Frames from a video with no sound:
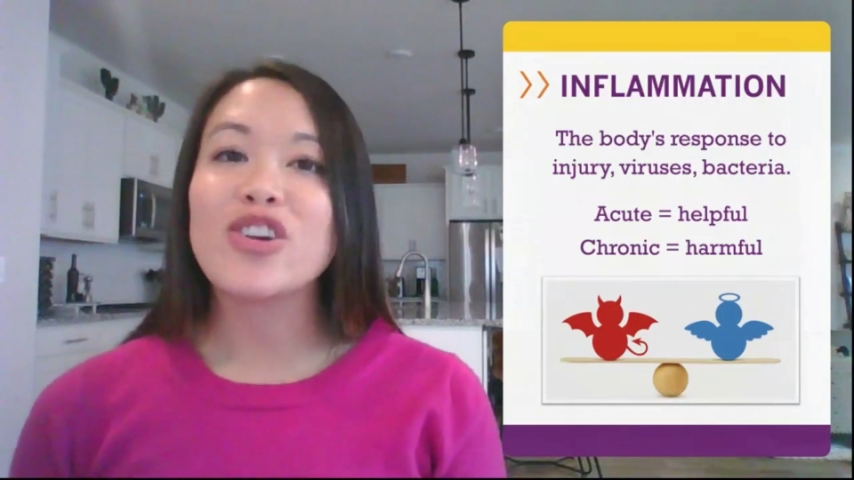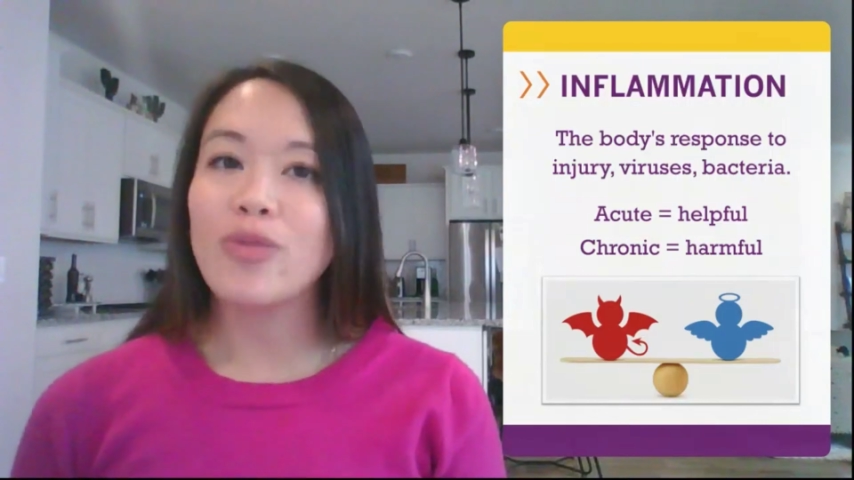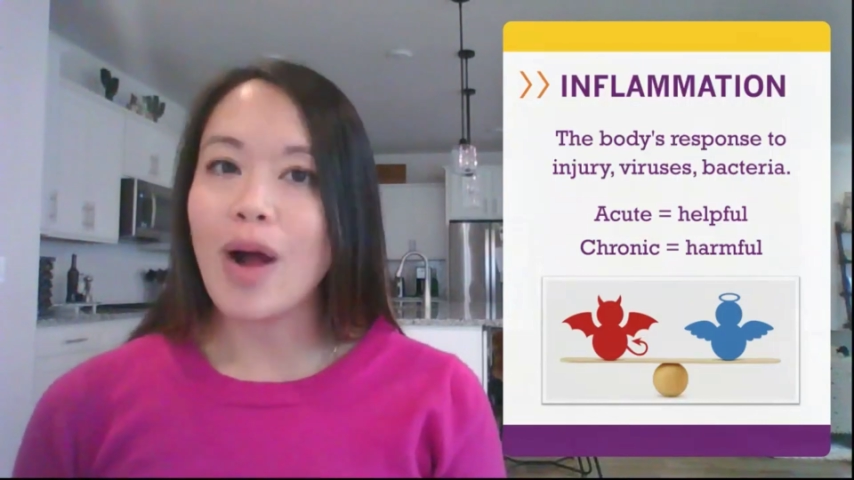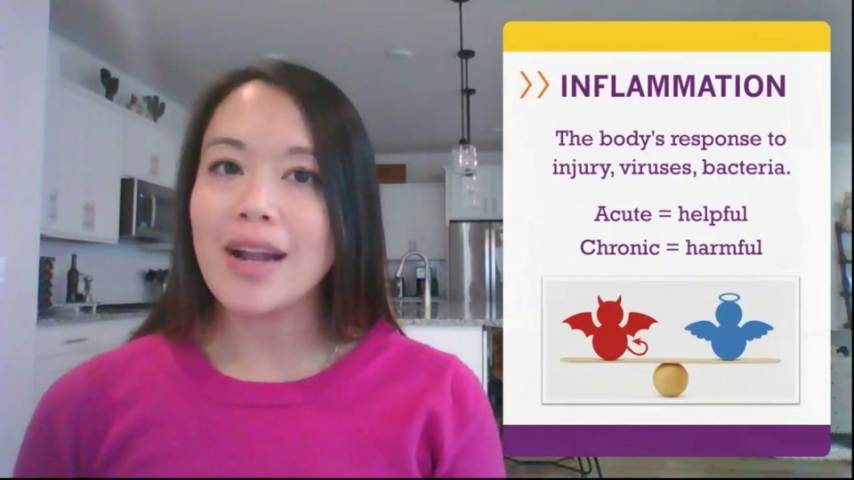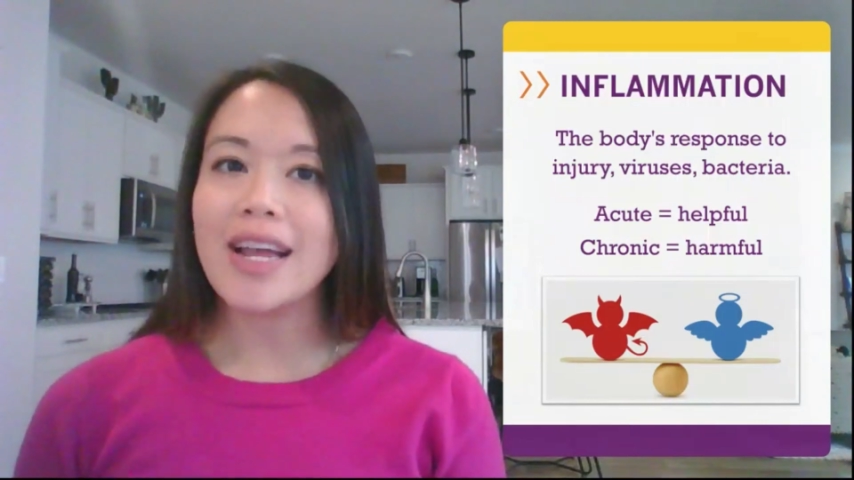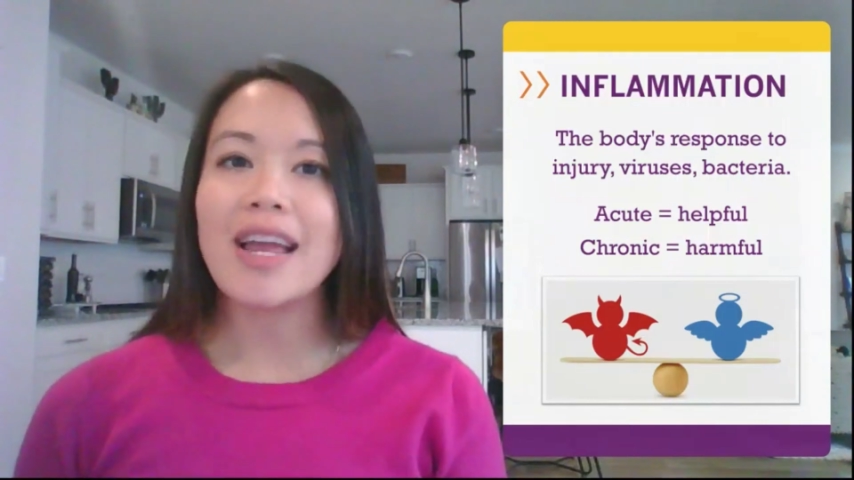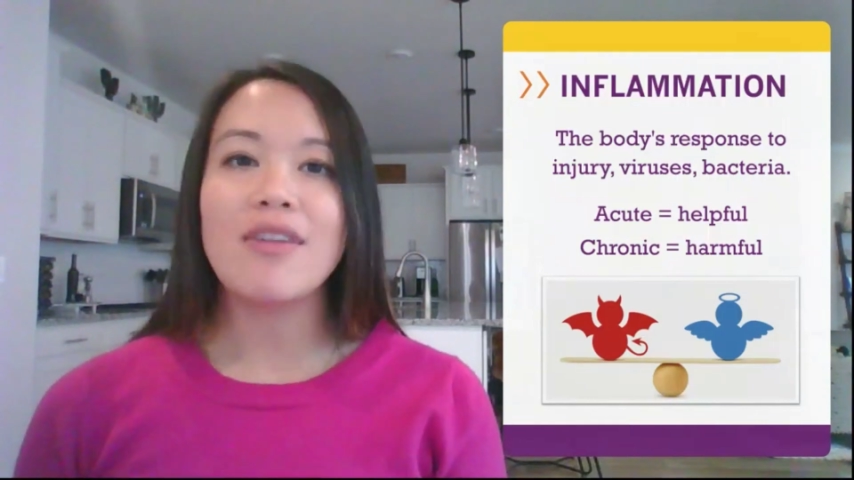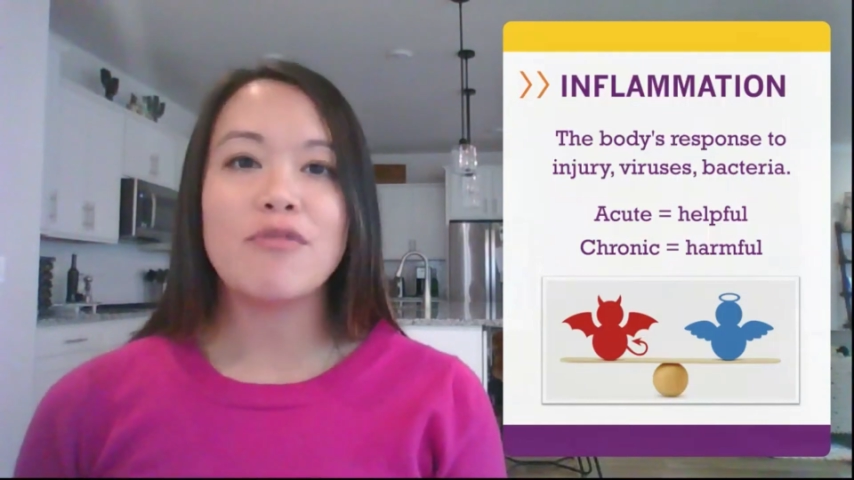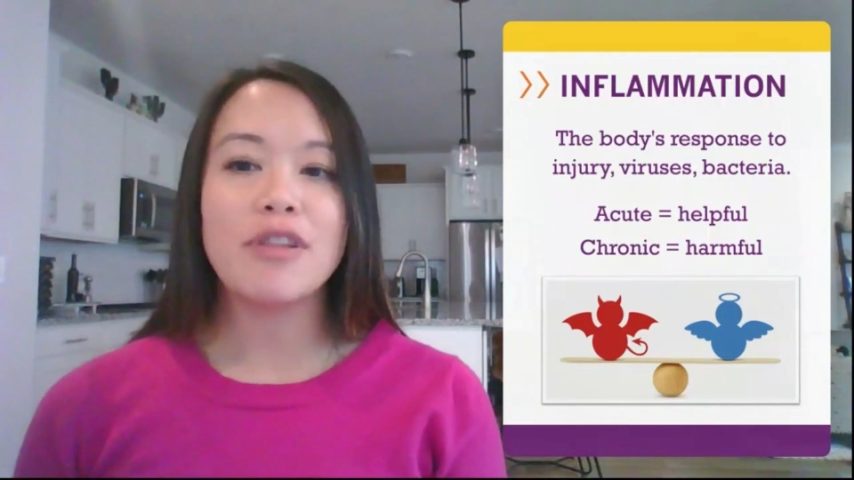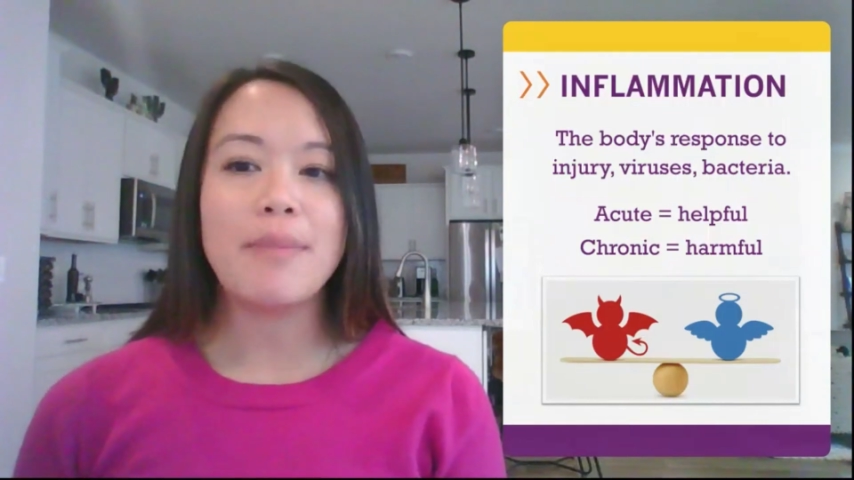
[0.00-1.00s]
chronic
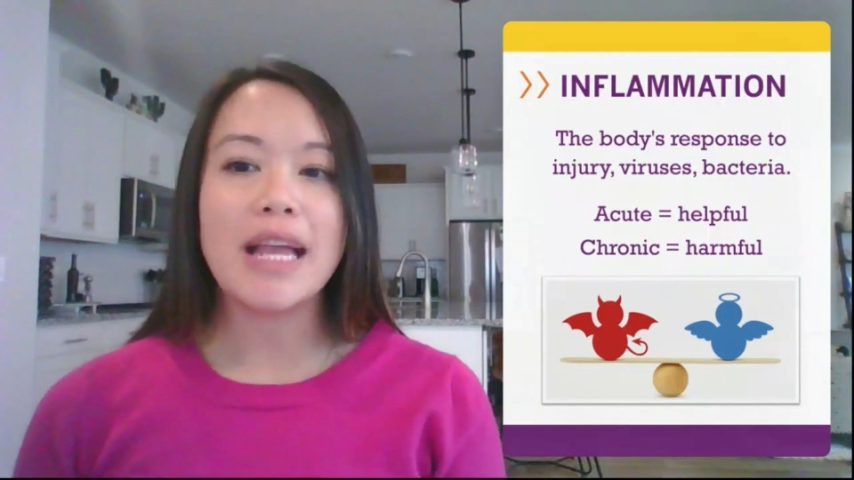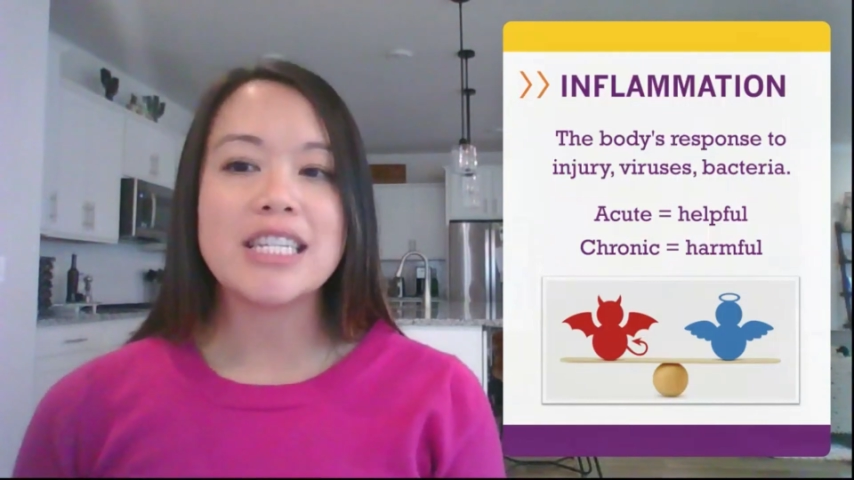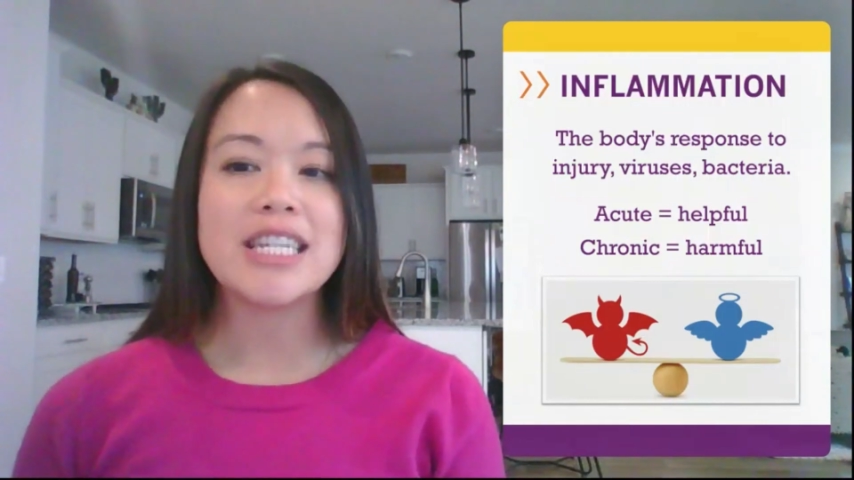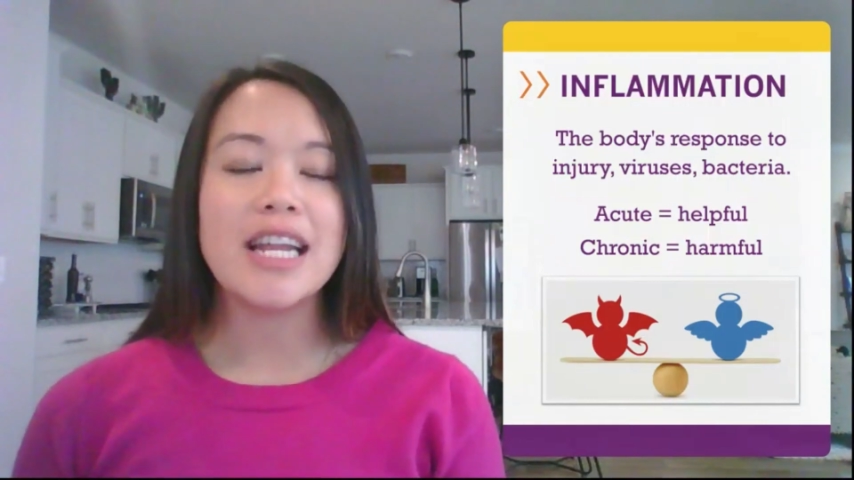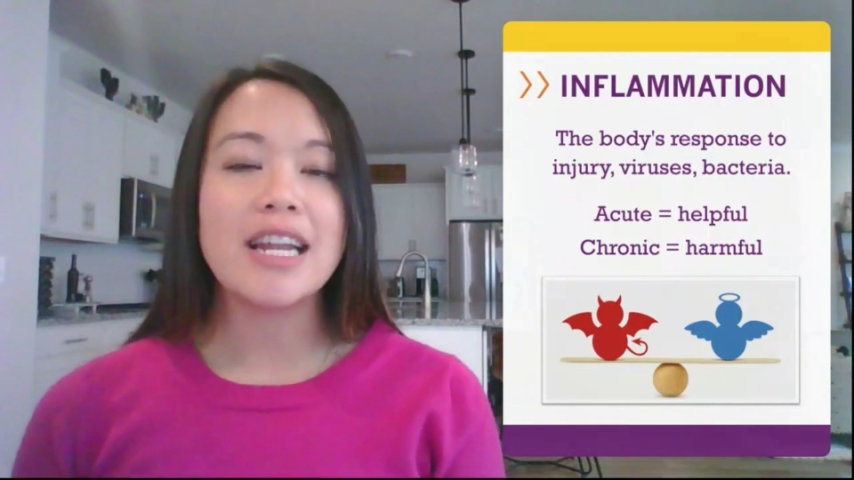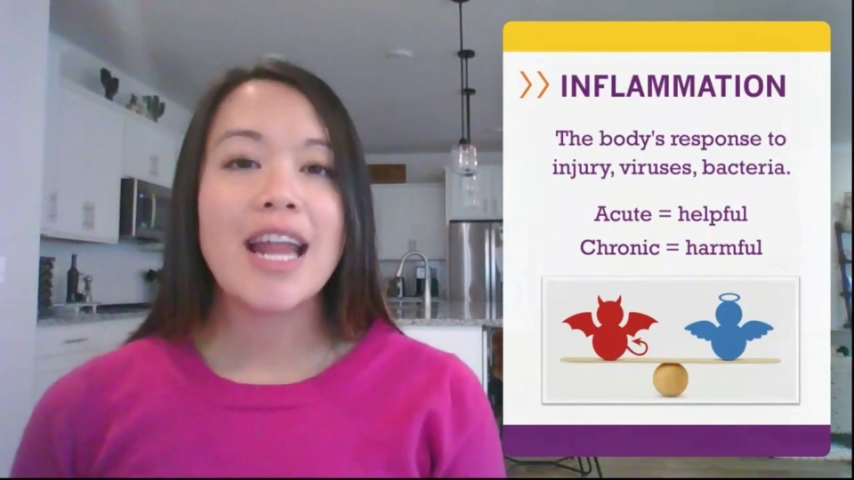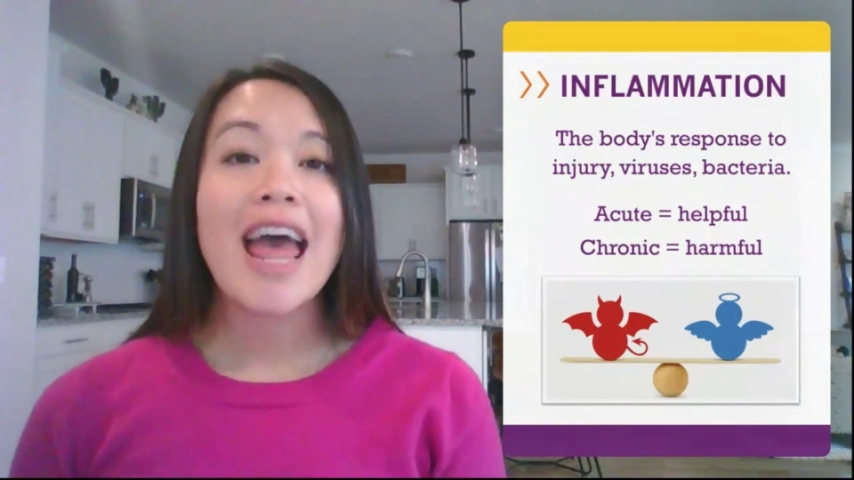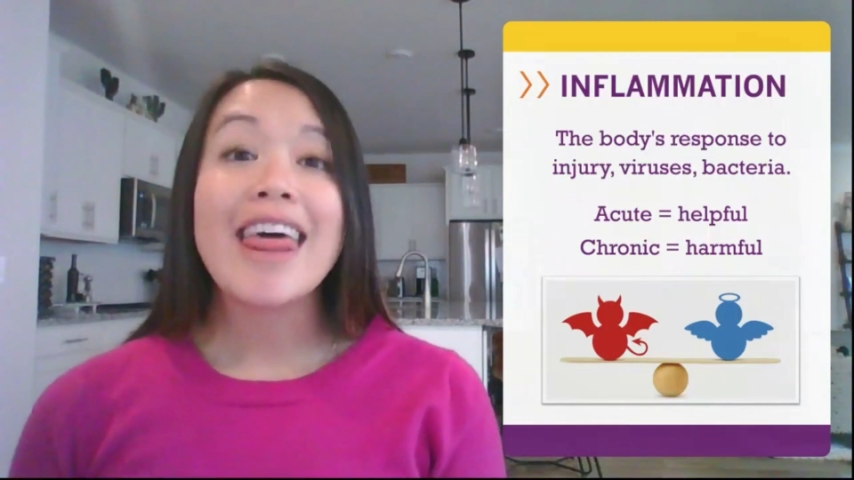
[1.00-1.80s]
inflammation.